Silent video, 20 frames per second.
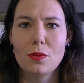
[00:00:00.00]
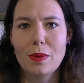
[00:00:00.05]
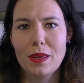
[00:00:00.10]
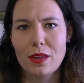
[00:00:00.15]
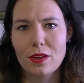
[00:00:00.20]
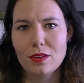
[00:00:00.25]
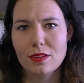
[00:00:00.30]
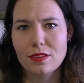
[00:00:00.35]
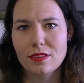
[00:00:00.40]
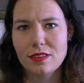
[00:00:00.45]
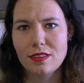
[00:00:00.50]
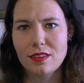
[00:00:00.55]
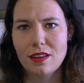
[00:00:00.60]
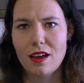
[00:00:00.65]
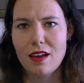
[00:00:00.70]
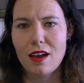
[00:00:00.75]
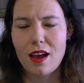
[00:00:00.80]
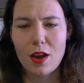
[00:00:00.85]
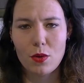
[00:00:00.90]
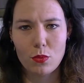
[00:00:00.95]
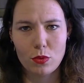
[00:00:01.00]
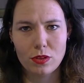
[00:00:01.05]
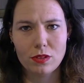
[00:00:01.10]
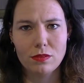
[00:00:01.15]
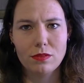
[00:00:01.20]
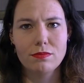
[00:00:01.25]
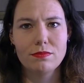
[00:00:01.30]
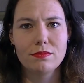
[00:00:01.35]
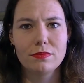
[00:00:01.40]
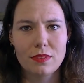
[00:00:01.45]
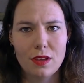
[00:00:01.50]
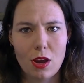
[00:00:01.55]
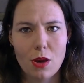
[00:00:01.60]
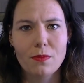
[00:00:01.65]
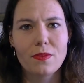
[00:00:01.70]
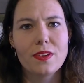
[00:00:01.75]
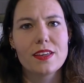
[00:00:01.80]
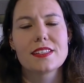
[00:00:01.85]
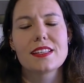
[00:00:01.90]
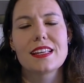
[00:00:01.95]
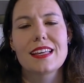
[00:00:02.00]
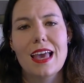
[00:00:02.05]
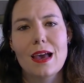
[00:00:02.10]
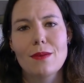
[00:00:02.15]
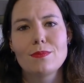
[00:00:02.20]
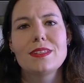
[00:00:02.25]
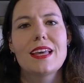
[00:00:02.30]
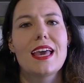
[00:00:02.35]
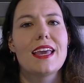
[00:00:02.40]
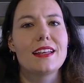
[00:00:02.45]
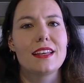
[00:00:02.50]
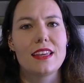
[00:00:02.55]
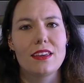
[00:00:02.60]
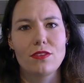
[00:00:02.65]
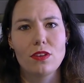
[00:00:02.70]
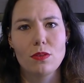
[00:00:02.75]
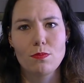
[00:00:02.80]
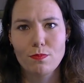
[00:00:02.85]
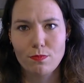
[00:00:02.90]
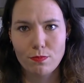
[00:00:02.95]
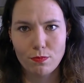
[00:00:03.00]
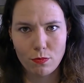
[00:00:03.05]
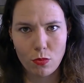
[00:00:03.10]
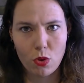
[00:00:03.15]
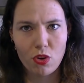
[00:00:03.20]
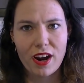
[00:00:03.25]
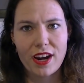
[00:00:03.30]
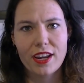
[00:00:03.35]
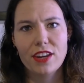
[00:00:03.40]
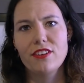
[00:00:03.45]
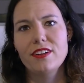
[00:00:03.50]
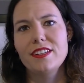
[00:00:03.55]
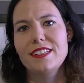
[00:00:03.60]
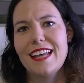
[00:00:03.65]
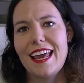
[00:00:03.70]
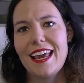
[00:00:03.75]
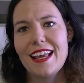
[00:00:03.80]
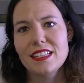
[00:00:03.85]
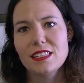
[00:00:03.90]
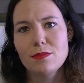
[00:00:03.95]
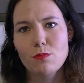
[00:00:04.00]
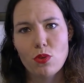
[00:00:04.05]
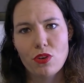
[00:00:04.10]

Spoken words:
because I will obviously update and give you more accurate dates,